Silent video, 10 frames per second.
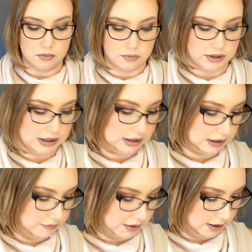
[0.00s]
Really
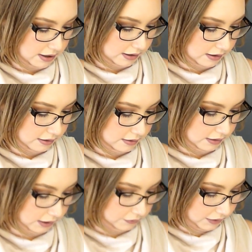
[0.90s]
love that color.
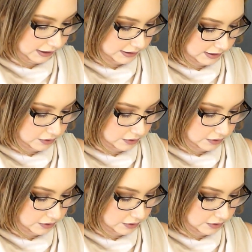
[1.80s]
I find it